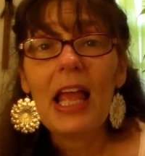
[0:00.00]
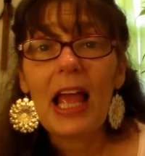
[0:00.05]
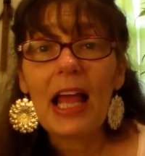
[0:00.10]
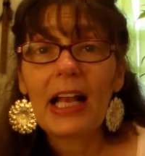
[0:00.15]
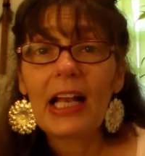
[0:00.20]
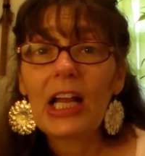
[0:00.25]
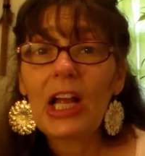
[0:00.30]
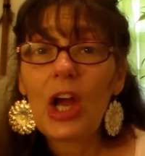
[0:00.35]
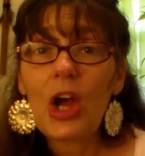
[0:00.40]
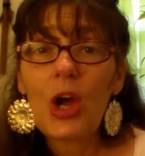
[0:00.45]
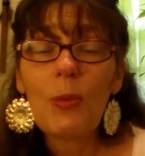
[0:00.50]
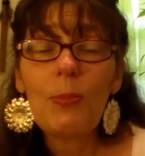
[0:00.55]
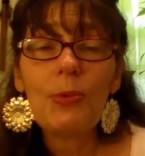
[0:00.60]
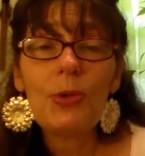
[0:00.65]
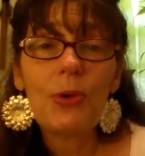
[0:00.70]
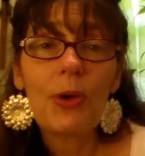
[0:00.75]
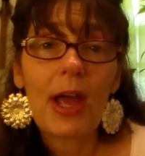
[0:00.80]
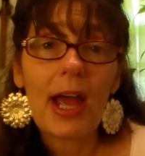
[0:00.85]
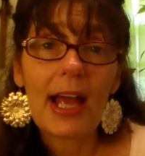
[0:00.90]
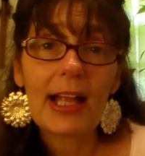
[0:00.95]
And I hope
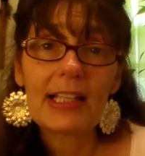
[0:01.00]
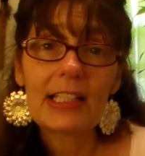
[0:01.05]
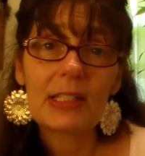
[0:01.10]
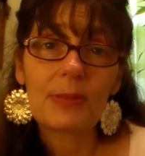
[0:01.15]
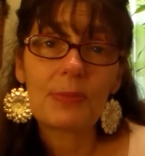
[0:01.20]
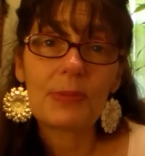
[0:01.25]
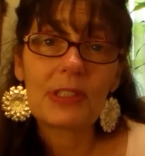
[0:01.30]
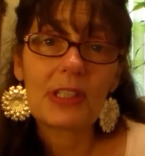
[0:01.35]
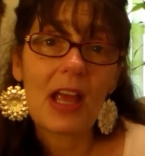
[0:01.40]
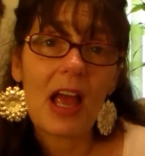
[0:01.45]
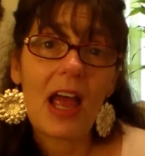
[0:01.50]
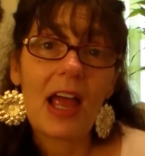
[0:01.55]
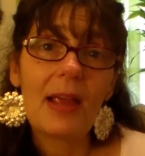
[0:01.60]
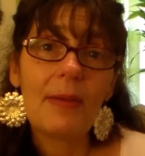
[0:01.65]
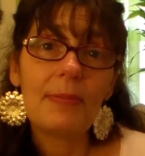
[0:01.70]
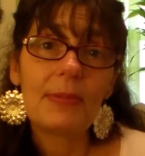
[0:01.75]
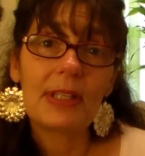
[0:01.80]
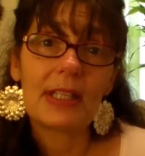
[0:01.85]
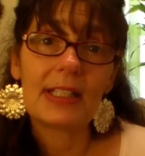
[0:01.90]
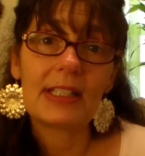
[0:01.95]
you had some
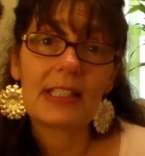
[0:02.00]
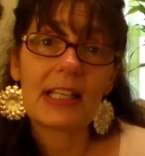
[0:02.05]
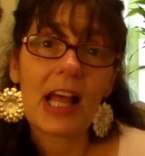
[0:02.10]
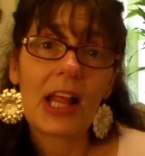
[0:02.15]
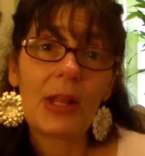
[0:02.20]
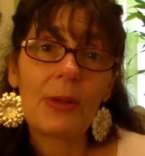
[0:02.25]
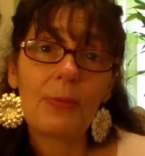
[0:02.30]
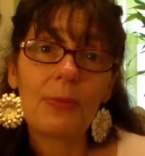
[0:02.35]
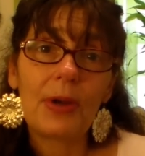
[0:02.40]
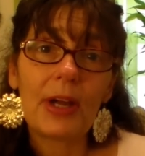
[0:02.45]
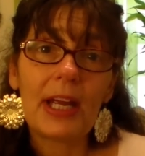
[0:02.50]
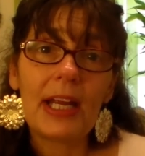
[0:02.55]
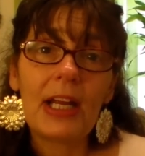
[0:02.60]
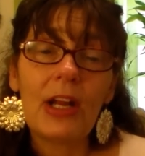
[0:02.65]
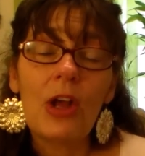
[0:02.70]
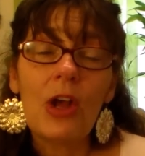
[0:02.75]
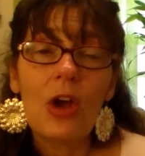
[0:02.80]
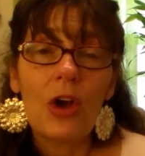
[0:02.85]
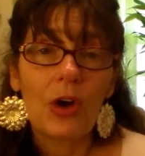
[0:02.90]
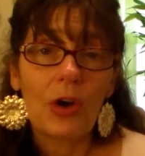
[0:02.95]
time to celebrate
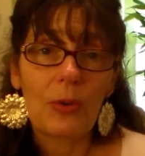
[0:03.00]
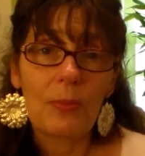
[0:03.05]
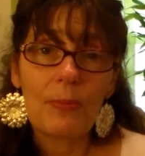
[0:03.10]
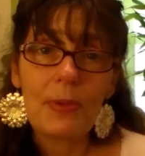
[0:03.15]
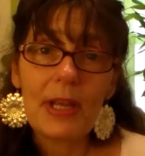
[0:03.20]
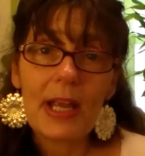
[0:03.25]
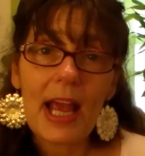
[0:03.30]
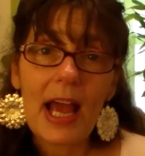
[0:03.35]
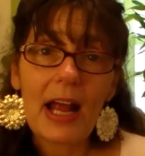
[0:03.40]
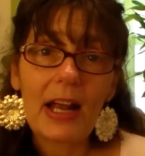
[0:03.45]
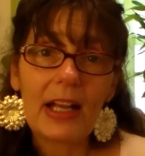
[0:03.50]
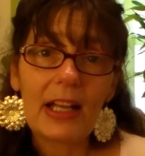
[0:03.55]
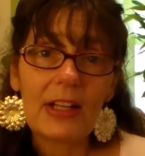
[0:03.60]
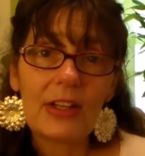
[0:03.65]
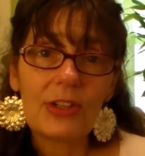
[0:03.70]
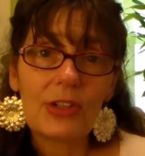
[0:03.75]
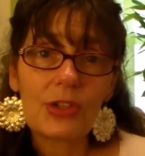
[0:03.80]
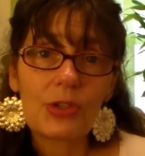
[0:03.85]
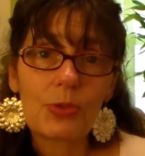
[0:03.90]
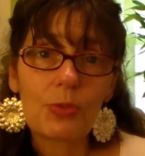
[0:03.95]
or be out
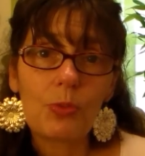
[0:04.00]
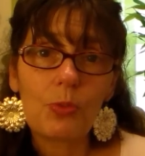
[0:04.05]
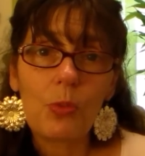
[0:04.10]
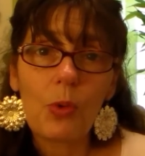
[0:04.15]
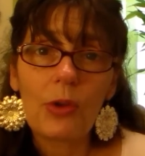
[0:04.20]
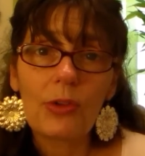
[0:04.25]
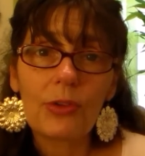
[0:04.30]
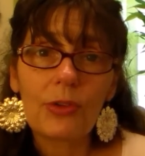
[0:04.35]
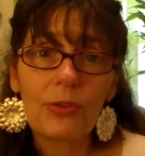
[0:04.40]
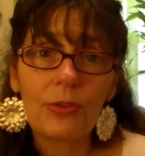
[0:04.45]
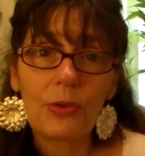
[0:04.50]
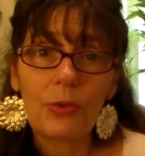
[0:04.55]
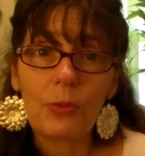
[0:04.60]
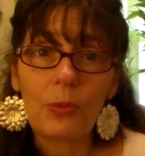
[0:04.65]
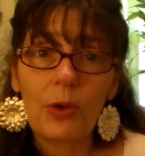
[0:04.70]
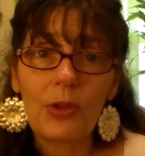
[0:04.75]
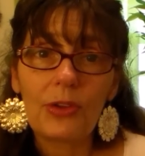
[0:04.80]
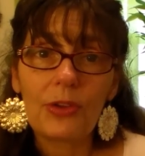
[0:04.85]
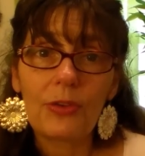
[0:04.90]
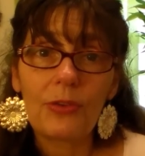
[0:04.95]
in this wonderful,
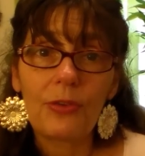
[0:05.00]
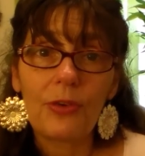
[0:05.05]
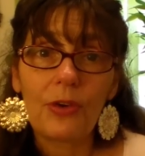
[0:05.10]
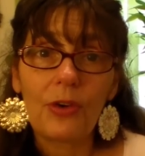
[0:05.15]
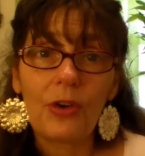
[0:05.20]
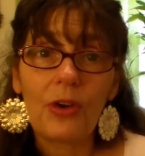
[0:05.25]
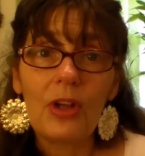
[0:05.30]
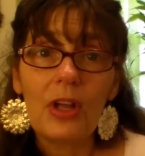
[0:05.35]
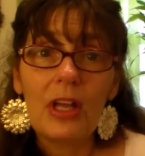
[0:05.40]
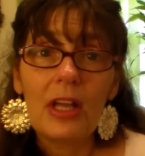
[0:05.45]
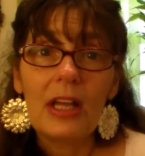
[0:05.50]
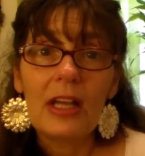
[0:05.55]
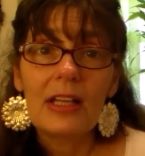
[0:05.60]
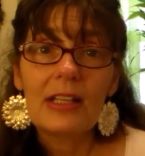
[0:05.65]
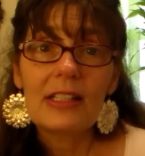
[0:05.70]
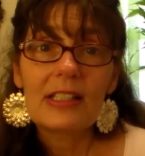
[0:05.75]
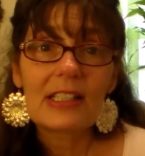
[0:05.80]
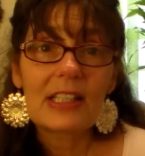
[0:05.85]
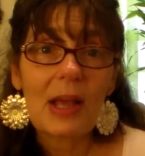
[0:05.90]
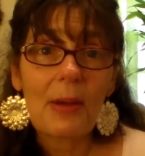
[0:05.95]
wonderful
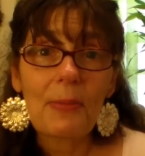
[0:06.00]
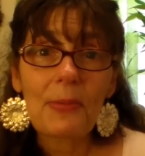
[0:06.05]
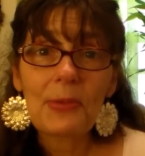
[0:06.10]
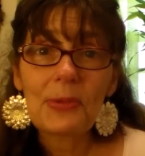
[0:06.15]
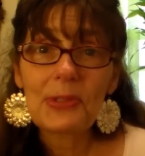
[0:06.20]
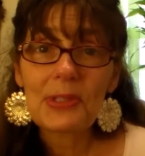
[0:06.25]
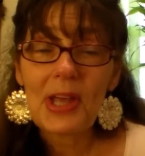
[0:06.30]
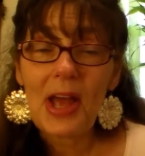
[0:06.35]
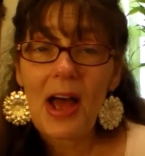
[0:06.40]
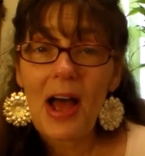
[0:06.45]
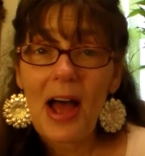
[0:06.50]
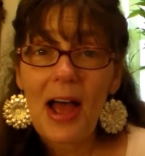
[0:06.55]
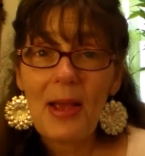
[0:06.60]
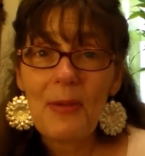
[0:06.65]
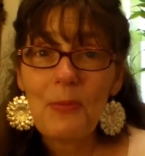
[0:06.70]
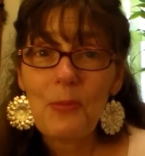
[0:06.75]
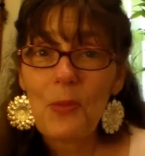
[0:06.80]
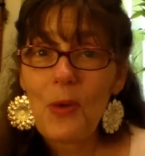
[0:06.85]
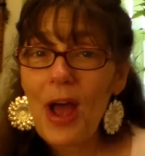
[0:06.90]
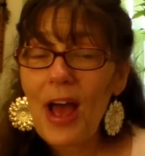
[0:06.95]

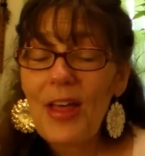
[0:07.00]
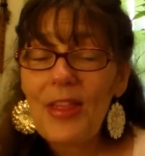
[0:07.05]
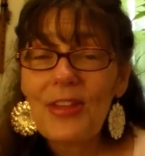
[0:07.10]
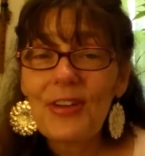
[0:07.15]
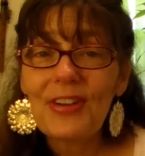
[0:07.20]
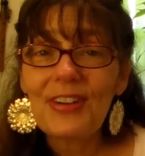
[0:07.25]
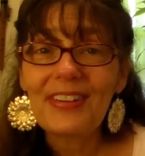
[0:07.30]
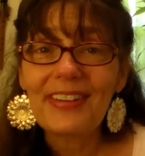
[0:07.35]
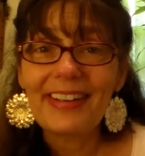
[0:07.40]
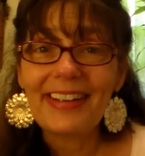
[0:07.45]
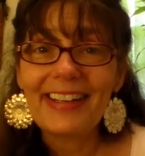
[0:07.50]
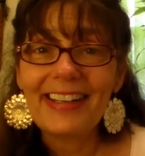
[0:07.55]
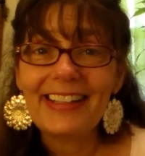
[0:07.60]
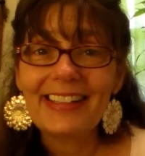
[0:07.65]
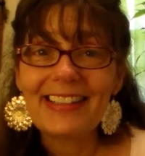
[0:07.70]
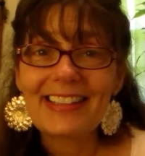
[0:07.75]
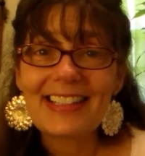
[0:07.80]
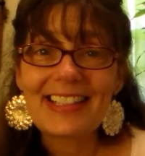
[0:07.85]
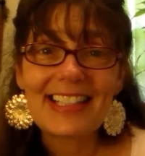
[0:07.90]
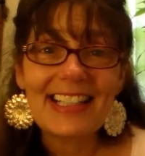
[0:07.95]
summertime weather
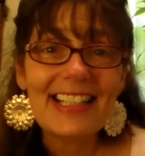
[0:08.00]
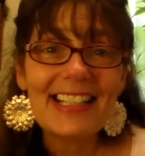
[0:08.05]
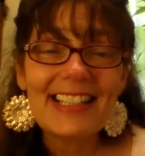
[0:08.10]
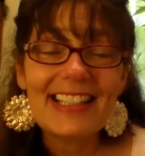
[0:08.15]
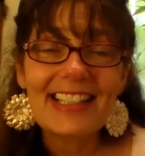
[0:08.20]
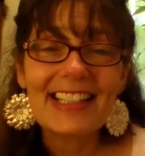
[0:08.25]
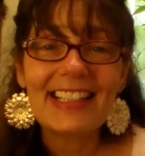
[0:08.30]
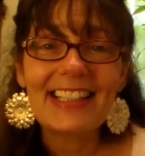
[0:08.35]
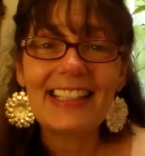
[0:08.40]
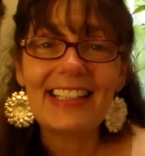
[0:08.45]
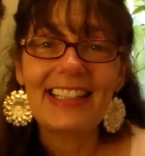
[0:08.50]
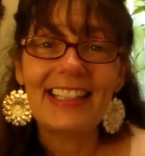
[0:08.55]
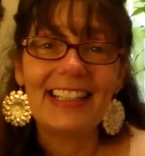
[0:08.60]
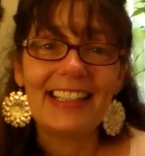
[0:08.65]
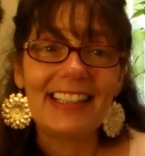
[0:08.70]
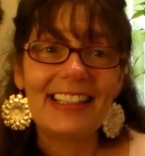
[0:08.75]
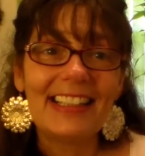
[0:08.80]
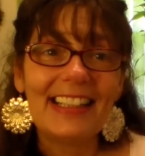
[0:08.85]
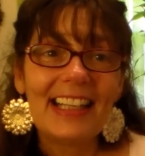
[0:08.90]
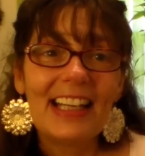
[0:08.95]
and season
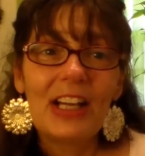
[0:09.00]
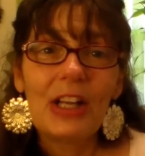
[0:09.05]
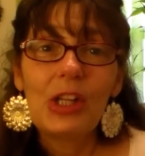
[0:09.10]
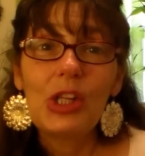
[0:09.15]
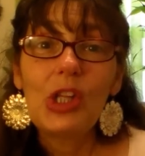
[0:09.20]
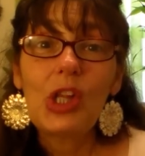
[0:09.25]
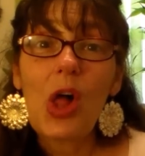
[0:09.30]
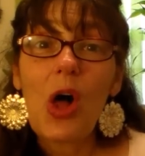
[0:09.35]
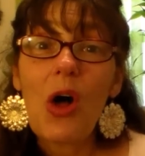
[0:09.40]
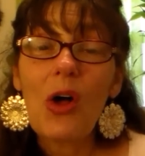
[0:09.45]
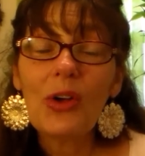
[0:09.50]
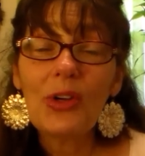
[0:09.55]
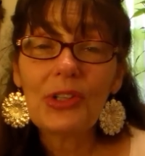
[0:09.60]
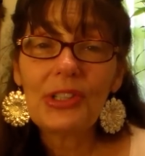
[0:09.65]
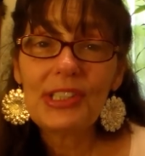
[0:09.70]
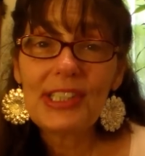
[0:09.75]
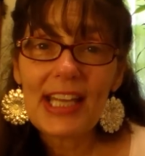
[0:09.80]
and longer